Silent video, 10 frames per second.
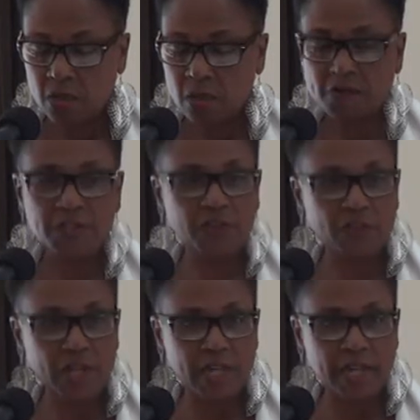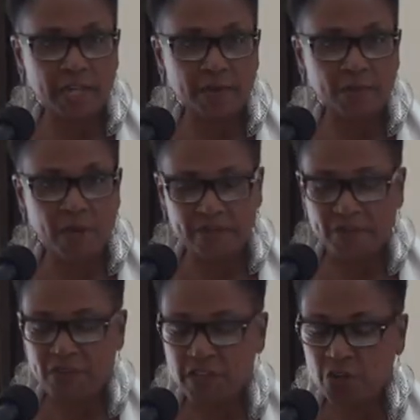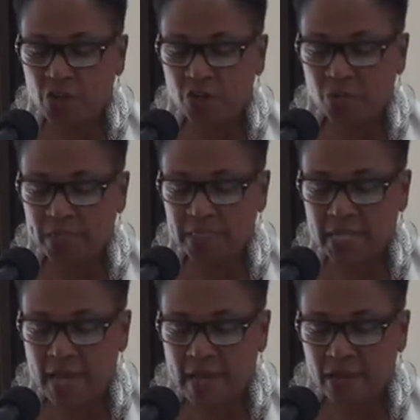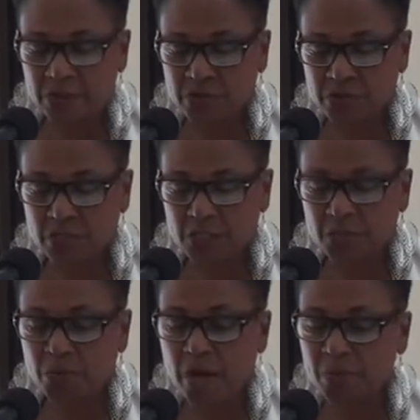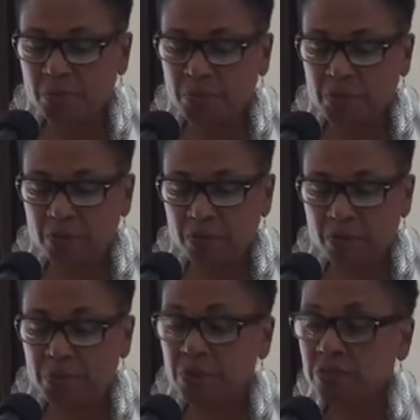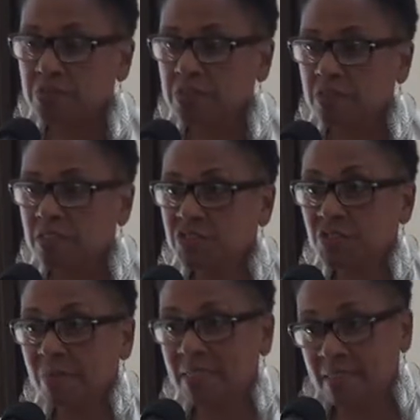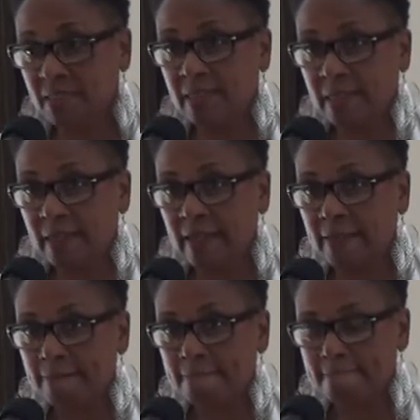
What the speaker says: On the other hand, my fear of white towns is probably built into my DNA.